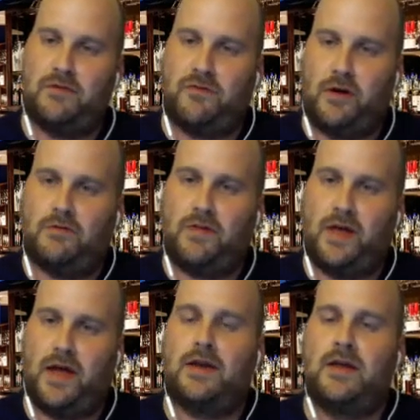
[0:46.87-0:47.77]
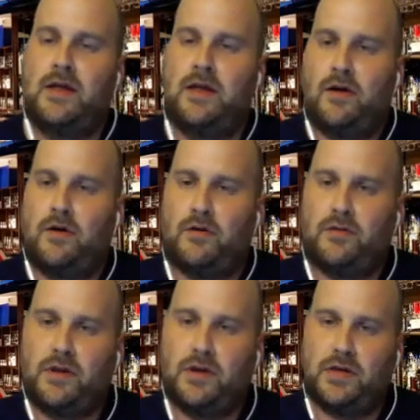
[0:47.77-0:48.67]
Follow that on all
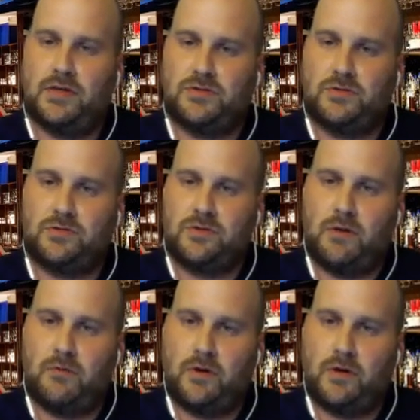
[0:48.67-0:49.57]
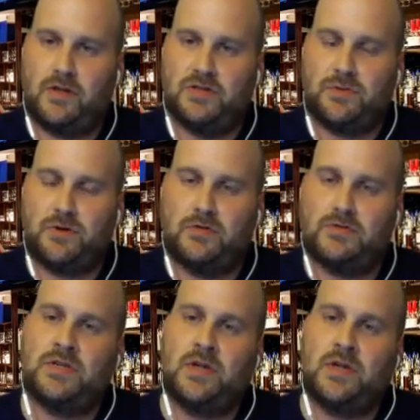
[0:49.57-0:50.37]
the social network gizmos.